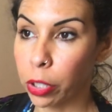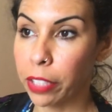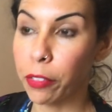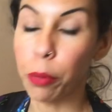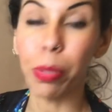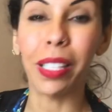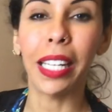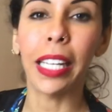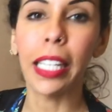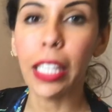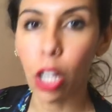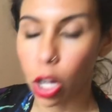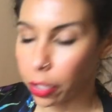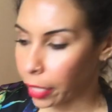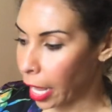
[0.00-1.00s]
even
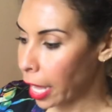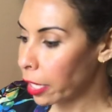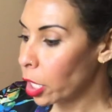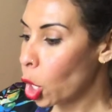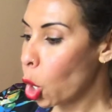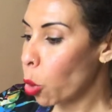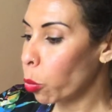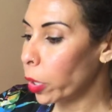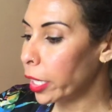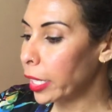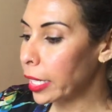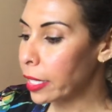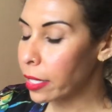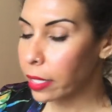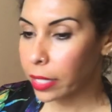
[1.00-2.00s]
planning on that, what it
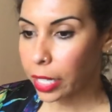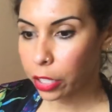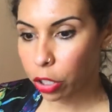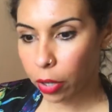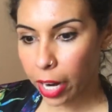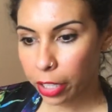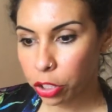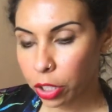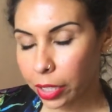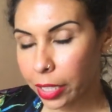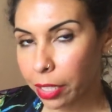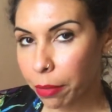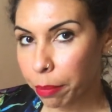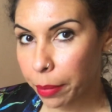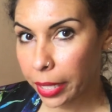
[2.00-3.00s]
is that you're actually
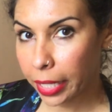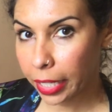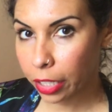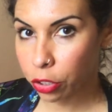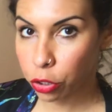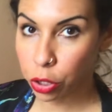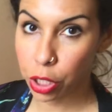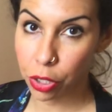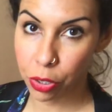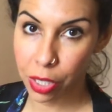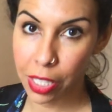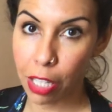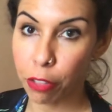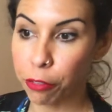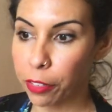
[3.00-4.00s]
committing to
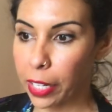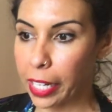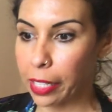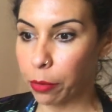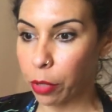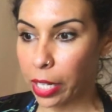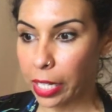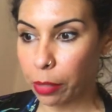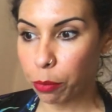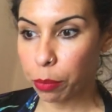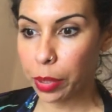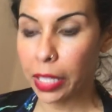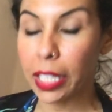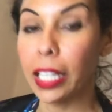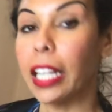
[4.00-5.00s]
yourself in
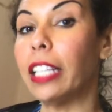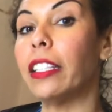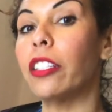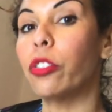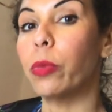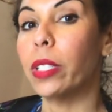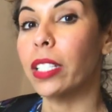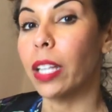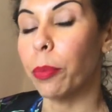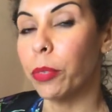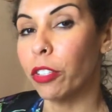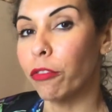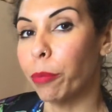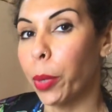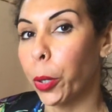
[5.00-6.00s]
being in this
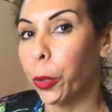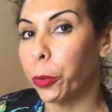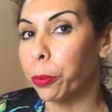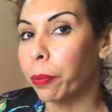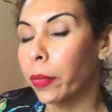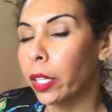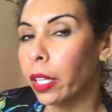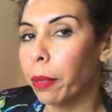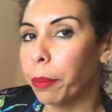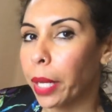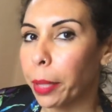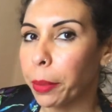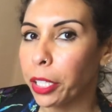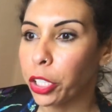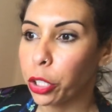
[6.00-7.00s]
receptive mode.
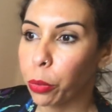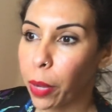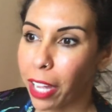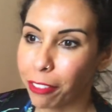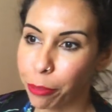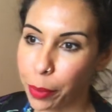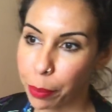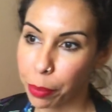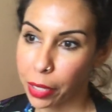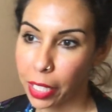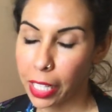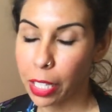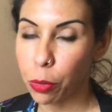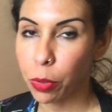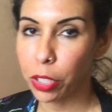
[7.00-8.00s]
Maybe you have been
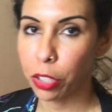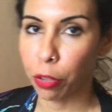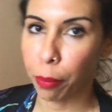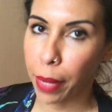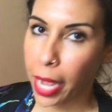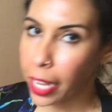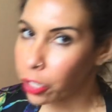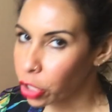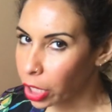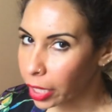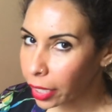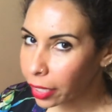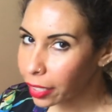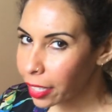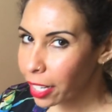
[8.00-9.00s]
playing with your
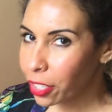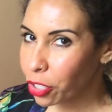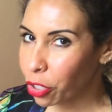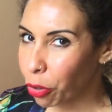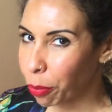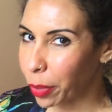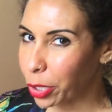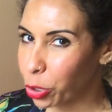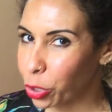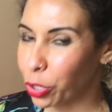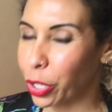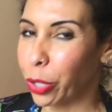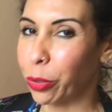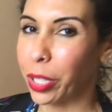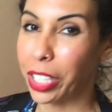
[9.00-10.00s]
magic so much
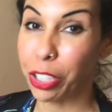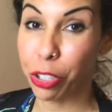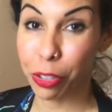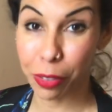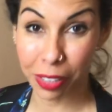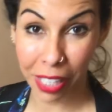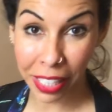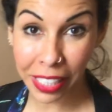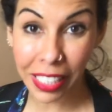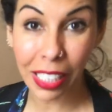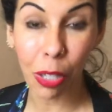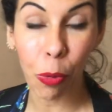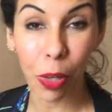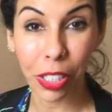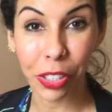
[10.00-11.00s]
so that you're
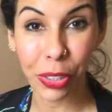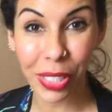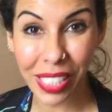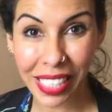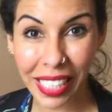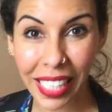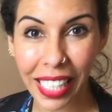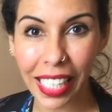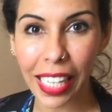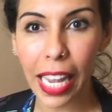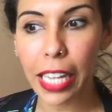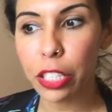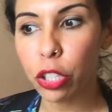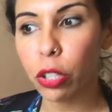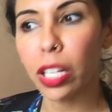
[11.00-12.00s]
liking what you're seeing
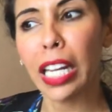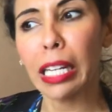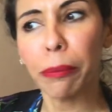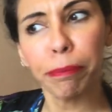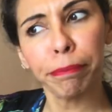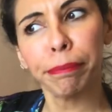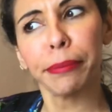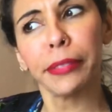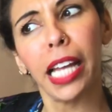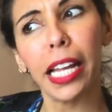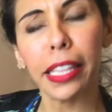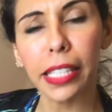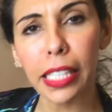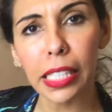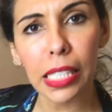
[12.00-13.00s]
and you're like,
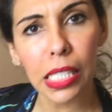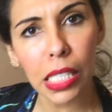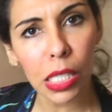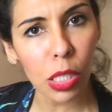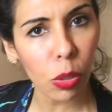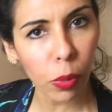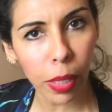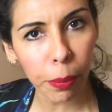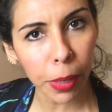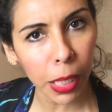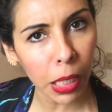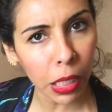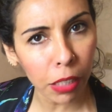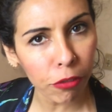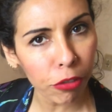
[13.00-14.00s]
I think this is the way I'm
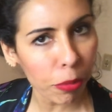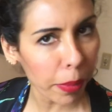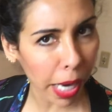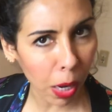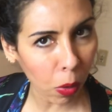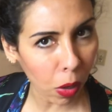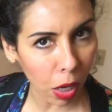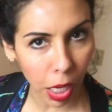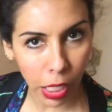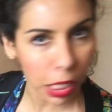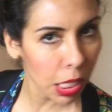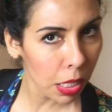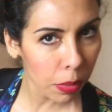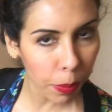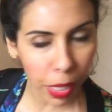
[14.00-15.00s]
gonna live from now on.
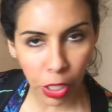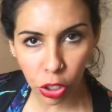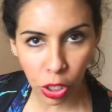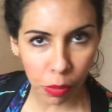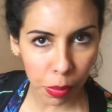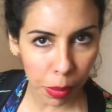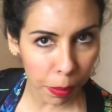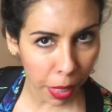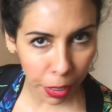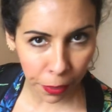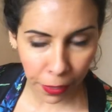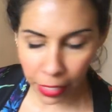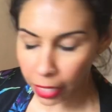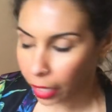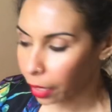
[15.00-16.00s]
This might just be my
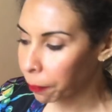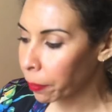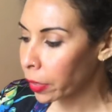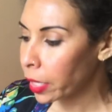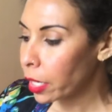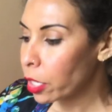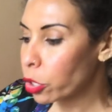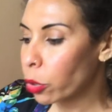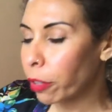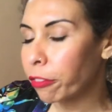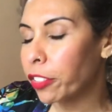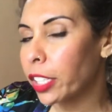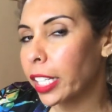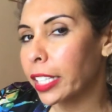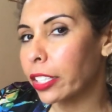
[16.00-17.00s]
thing. So I
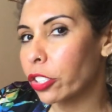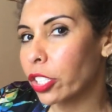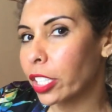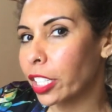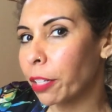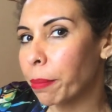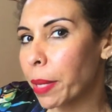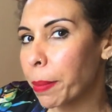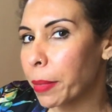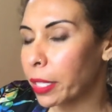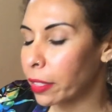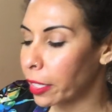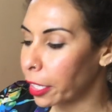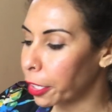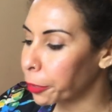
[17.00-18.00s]
feel like there's a
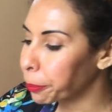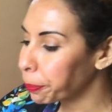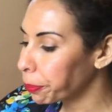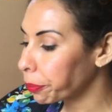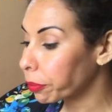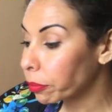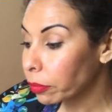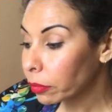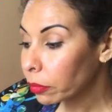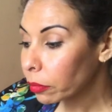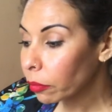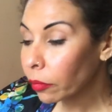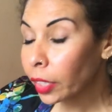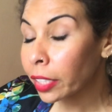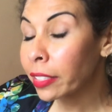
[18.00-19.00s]
commitment there.
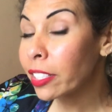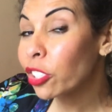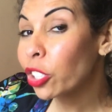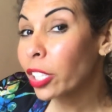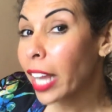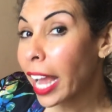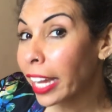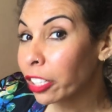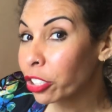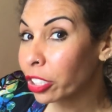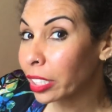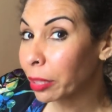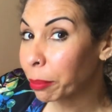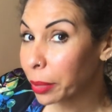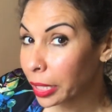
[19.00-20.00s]
This could
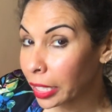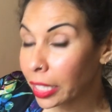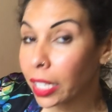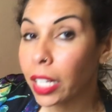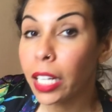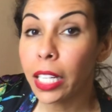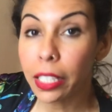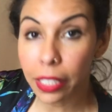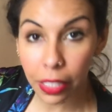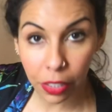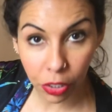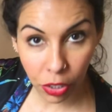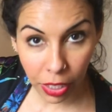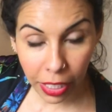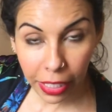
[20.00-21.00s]
actually be that
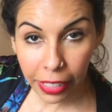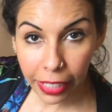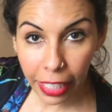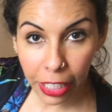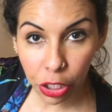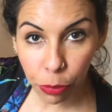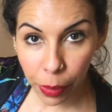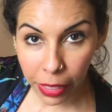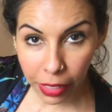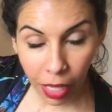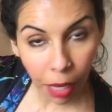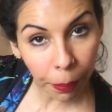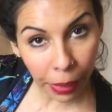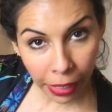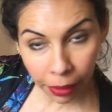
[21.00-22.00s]
there's an engagement
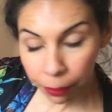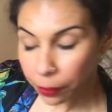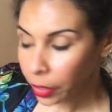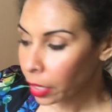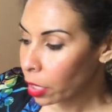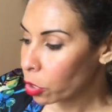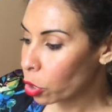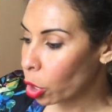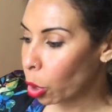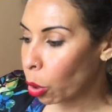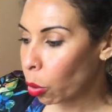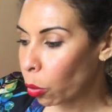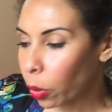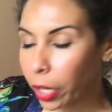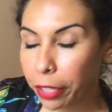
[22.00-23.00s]
coming.
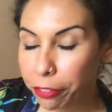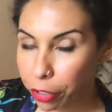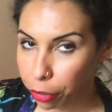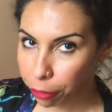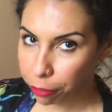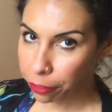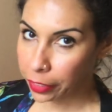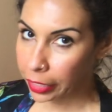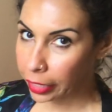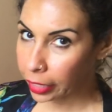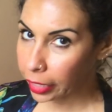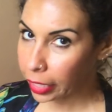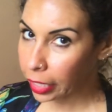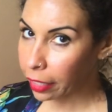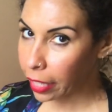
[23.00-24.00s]
So if you're
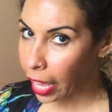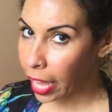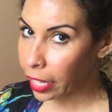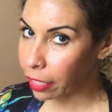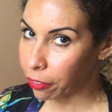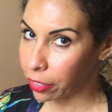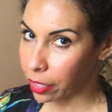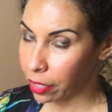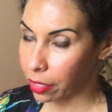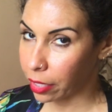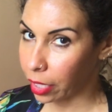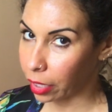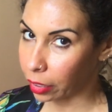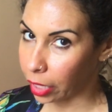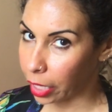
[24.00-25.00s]
feeling that, if this is
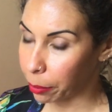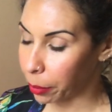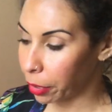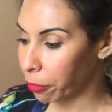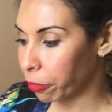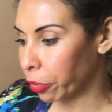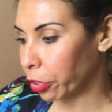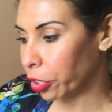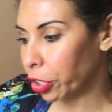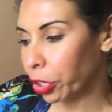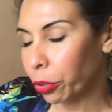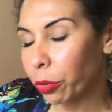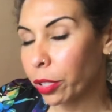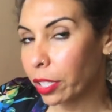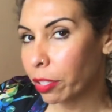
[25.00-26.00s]
an alignment for
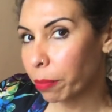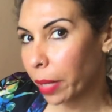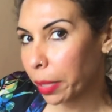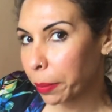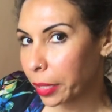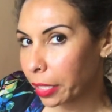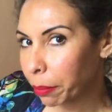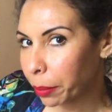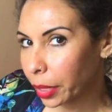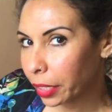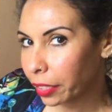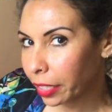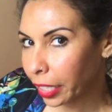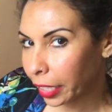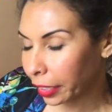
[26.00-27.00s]
you, this might be the
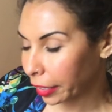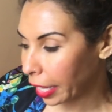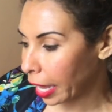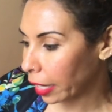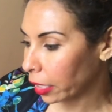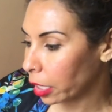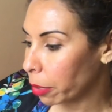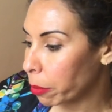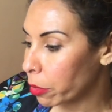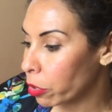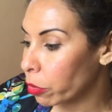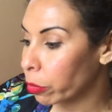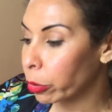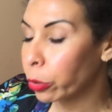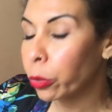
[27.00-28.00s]
month that that comes
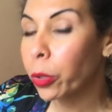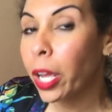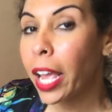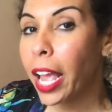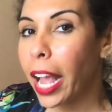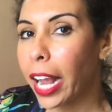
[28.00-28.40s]
through.